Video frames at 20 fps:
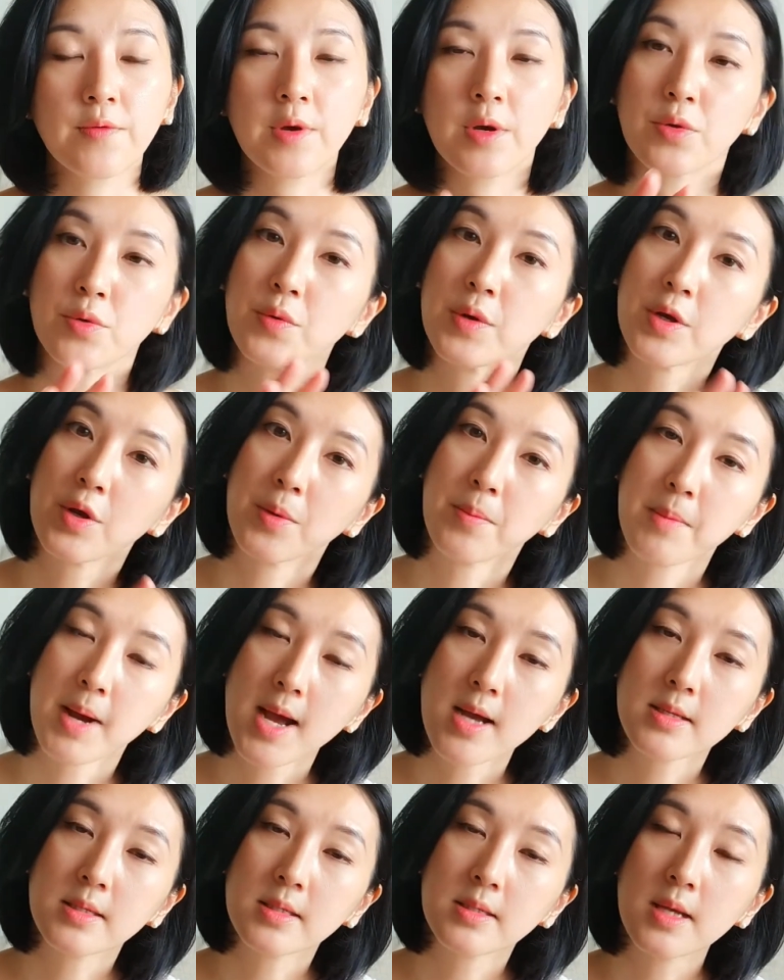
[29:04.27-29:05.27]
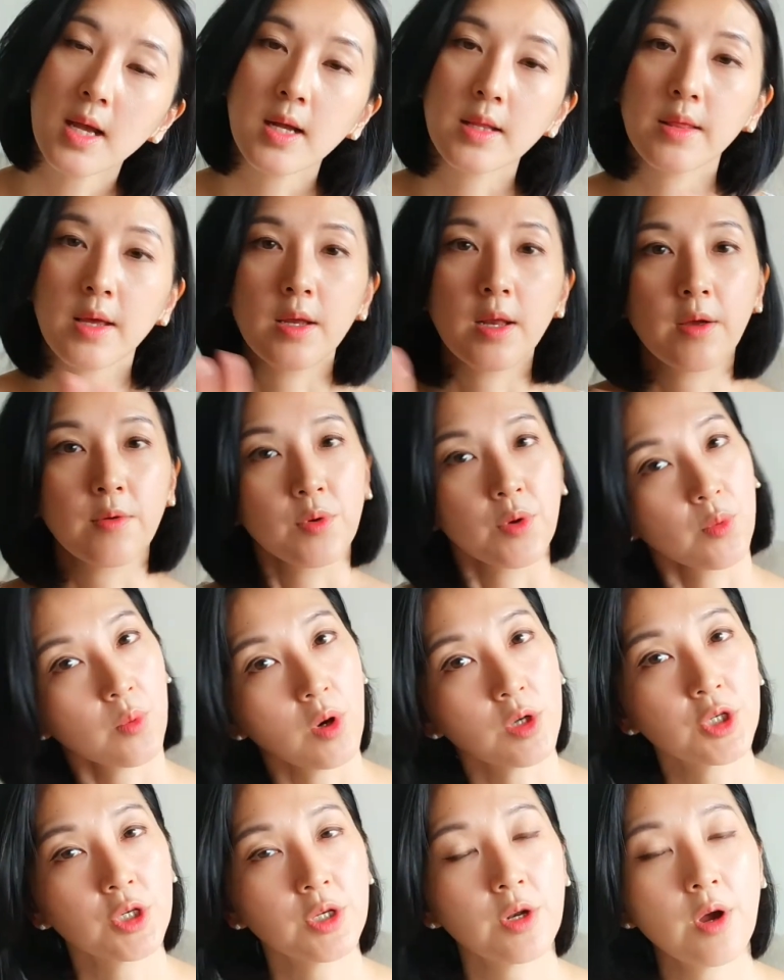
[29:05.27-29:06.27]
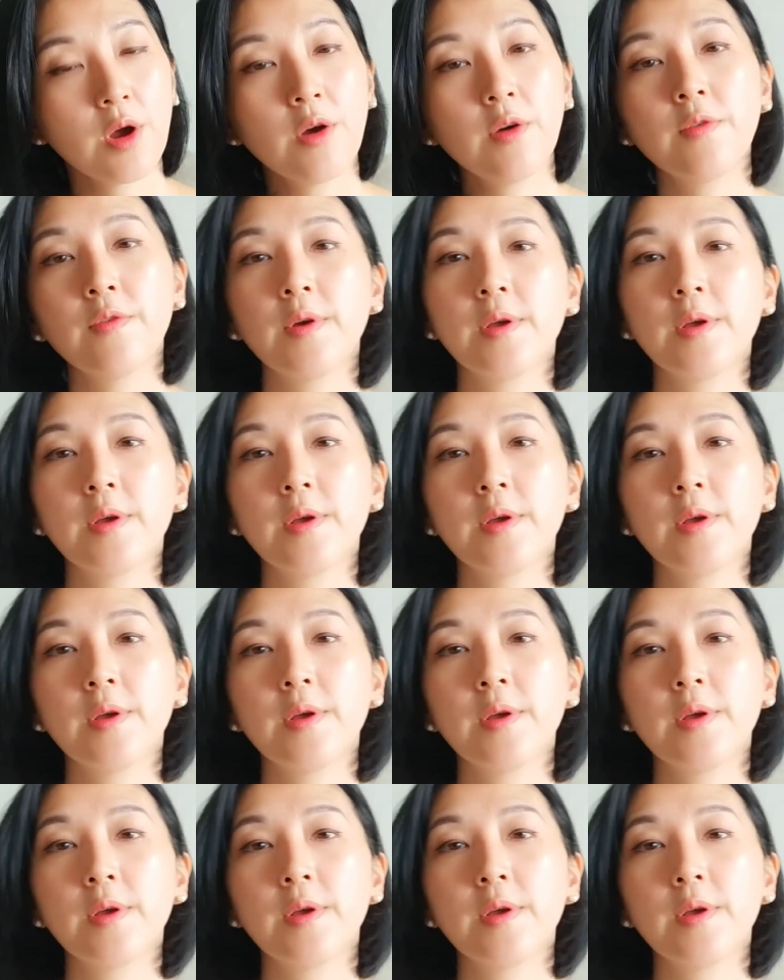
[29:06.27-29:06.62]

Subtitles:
you're doing your mask, then you wash it off